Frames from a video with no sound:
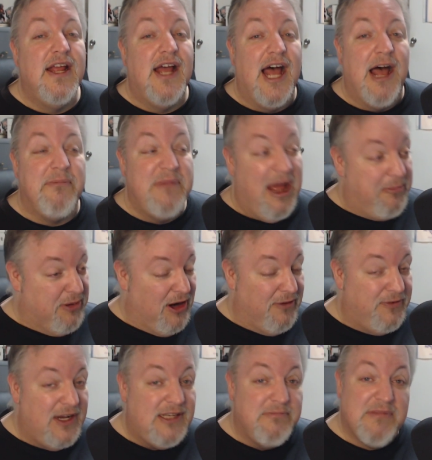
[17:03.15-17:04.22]
Not
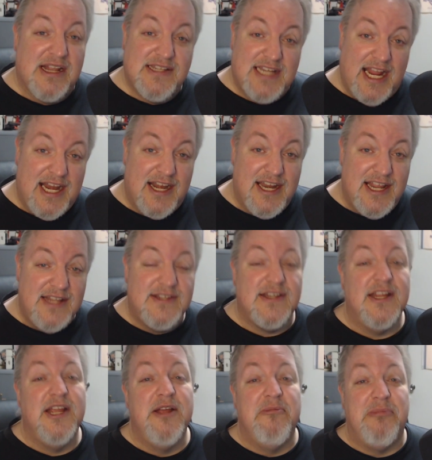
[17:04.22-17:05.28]
perfect. I'm not saying it is,
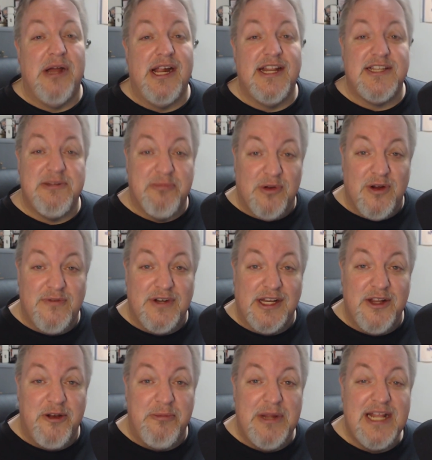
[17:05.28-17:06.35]
but it's improved a
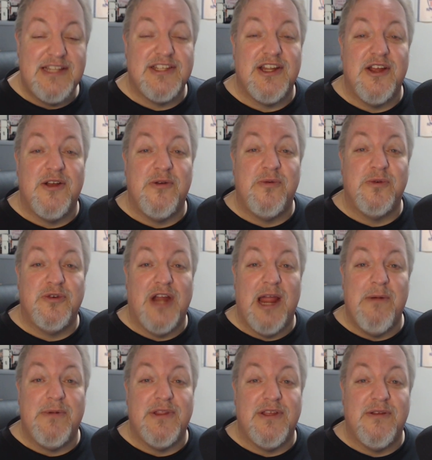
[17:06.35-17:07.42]
little bit. So we'll try
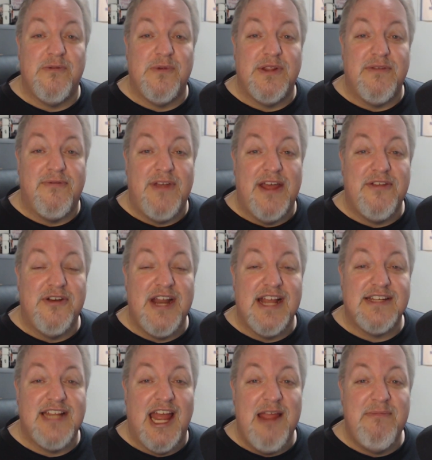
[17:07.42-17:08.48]
it with a feather
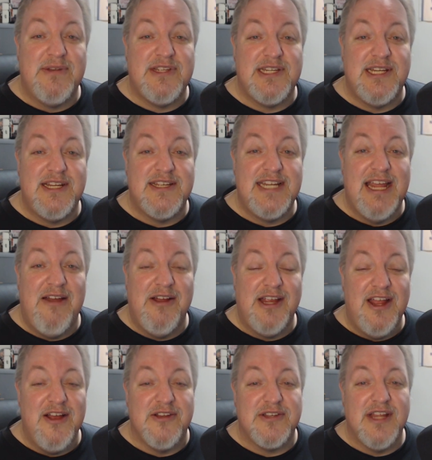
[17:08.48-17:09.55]
next time and see how it
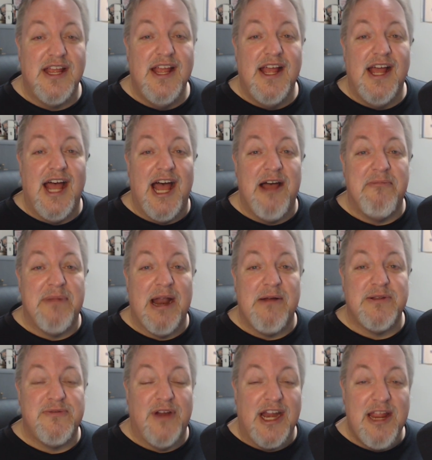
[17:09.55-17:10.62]
goes. But I
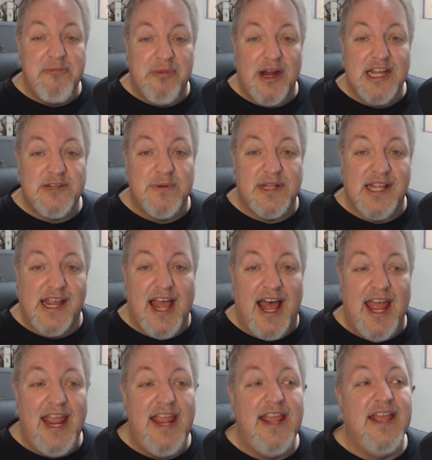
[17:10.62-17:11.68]
was very impressed with the
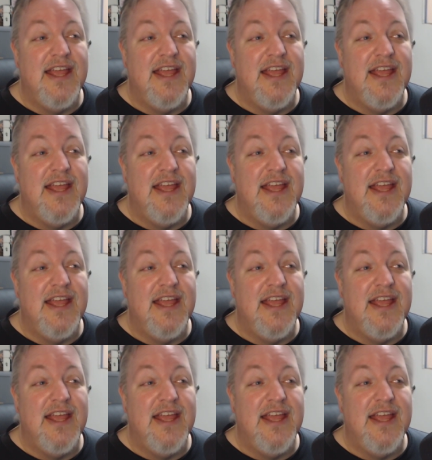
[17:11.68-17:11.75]
Kai.